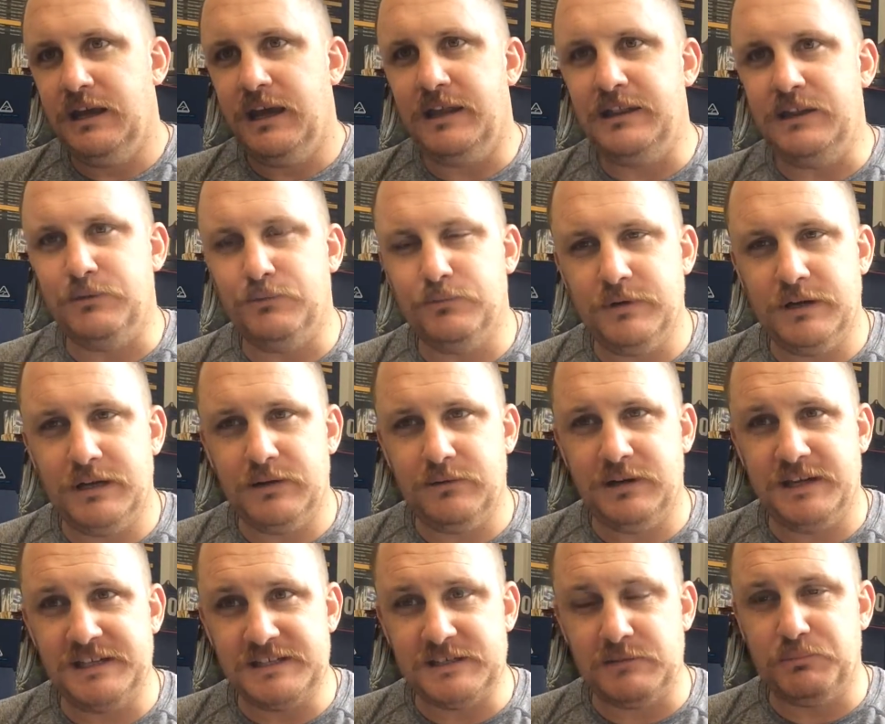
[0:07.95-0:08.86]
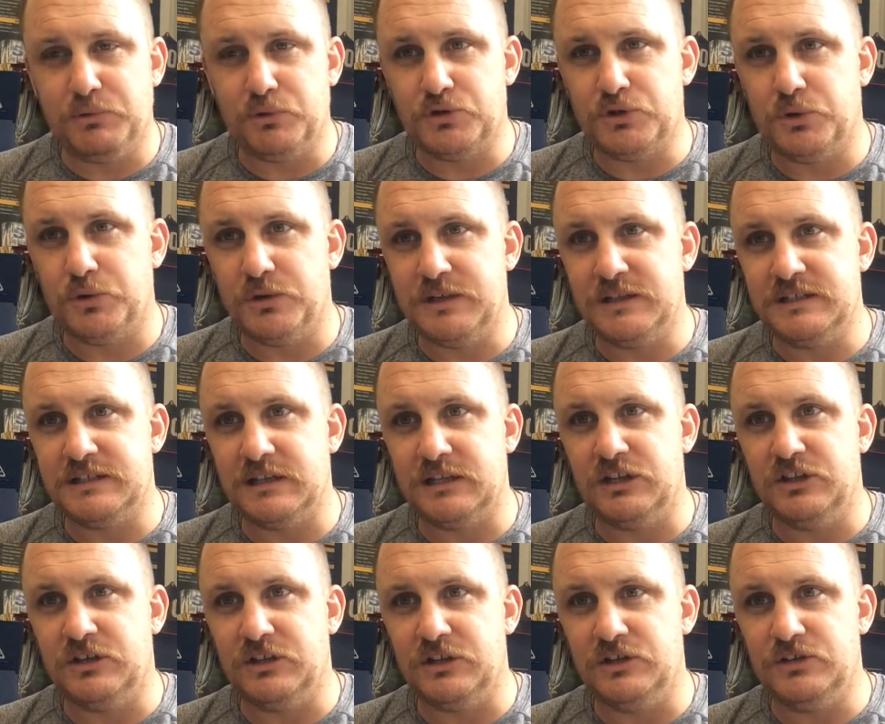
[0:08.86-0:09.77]
And they're really simple toys that
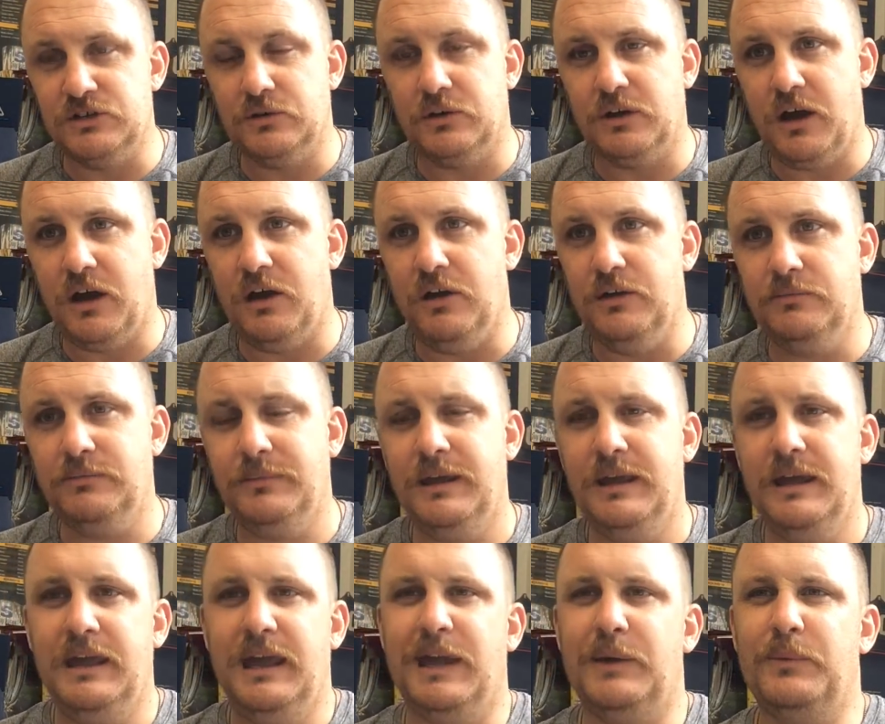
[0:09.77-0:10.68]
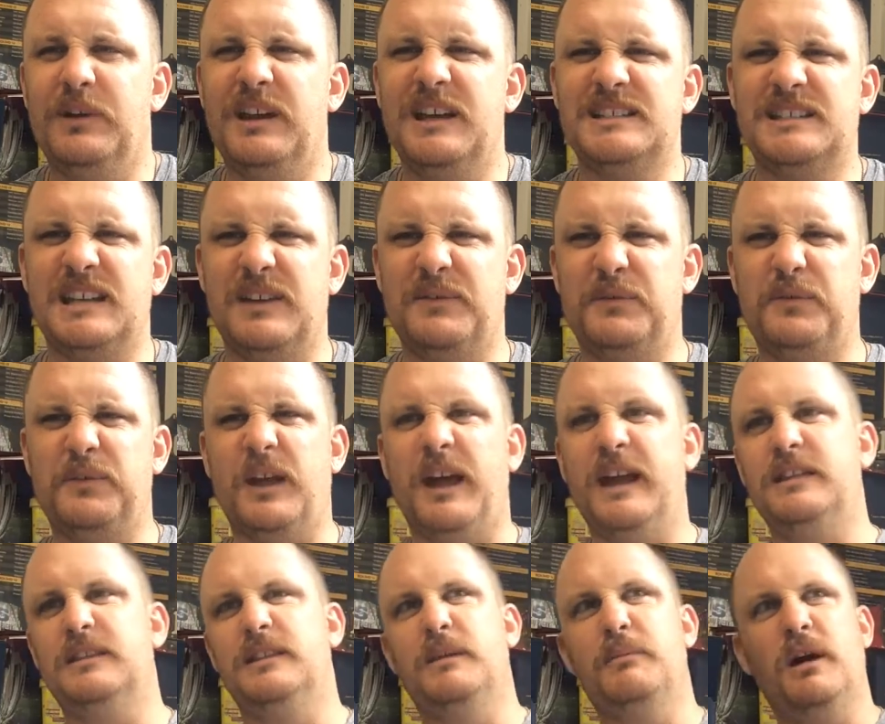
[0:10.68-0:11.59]
you can do at home. And when I say
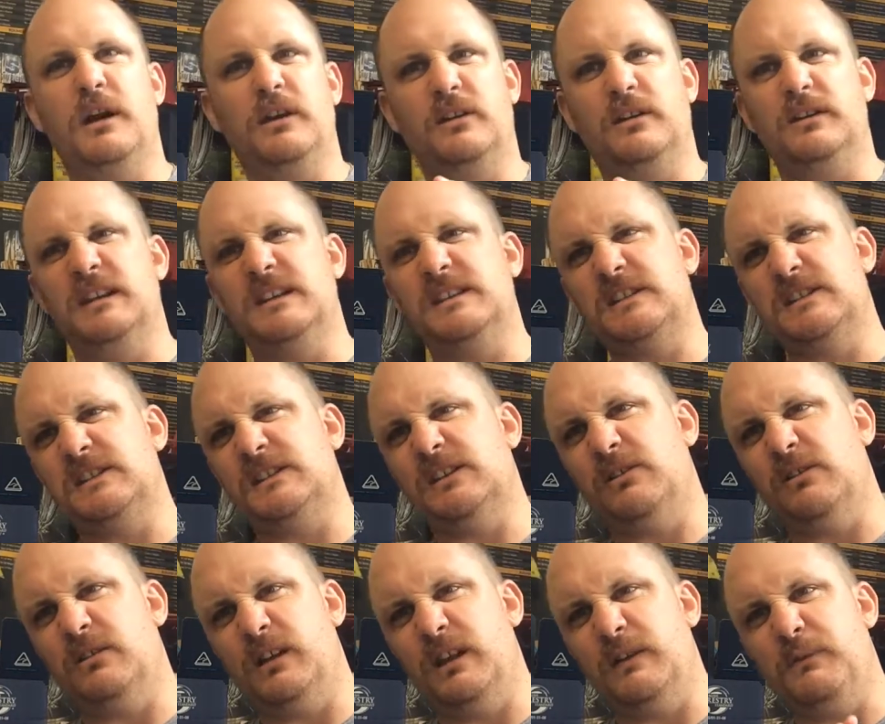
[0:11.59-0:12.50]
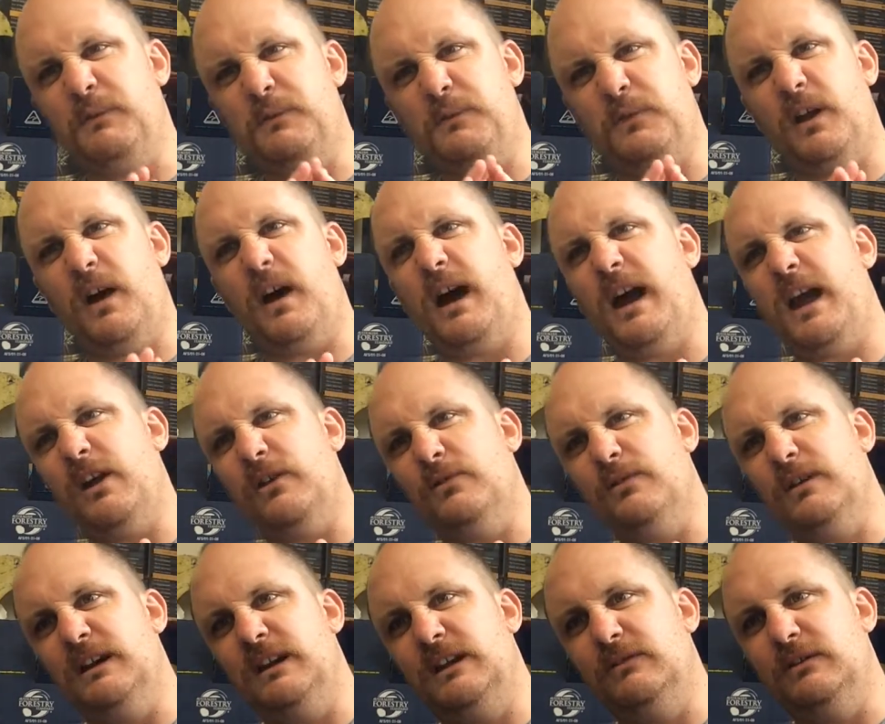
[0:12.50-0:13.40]
flight, they might not necessarily fly a
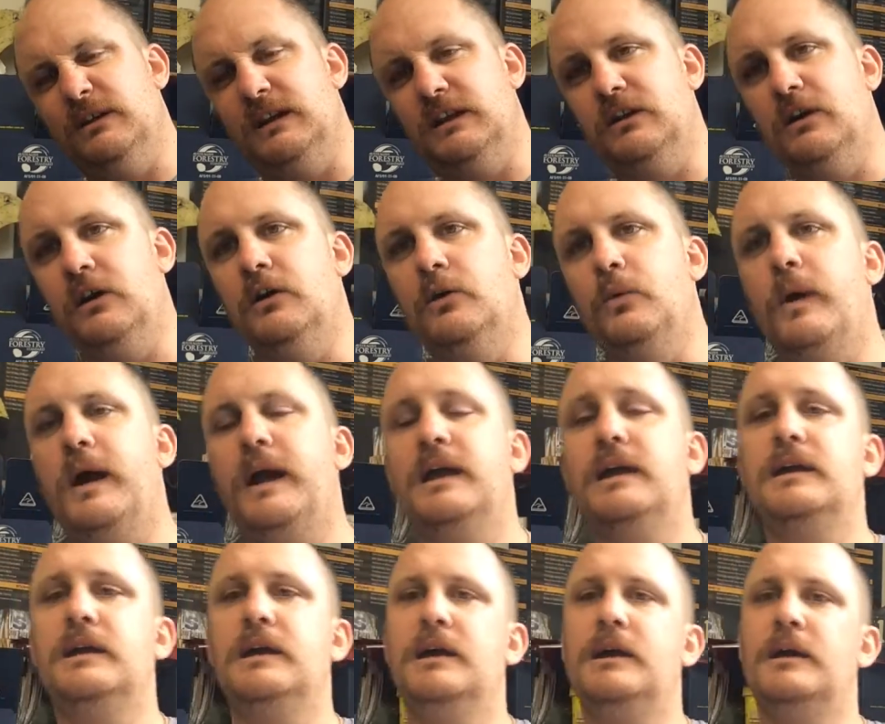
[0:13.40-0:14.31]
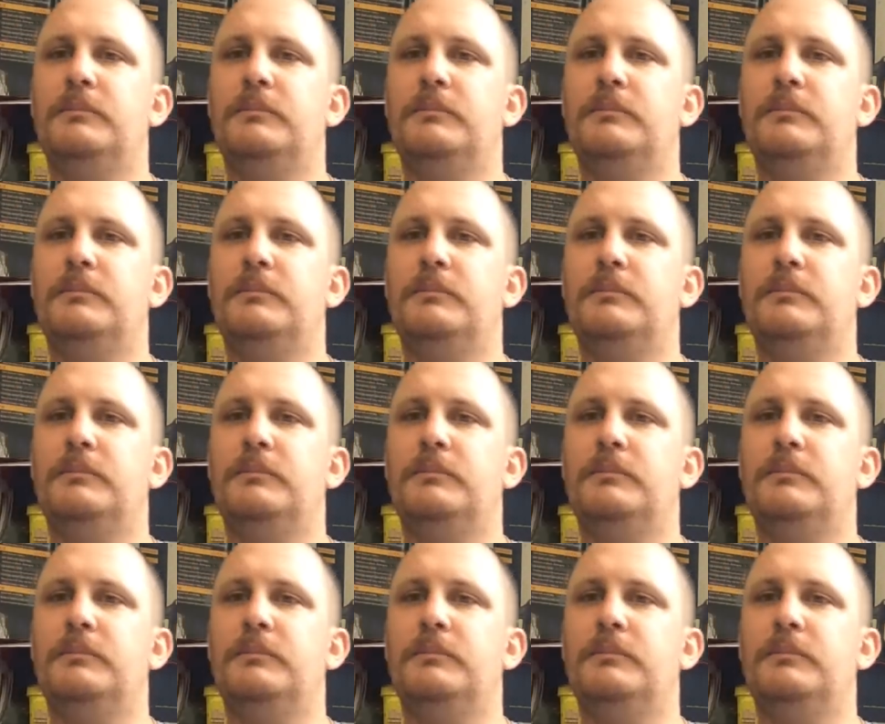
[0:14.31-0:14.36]
really long way,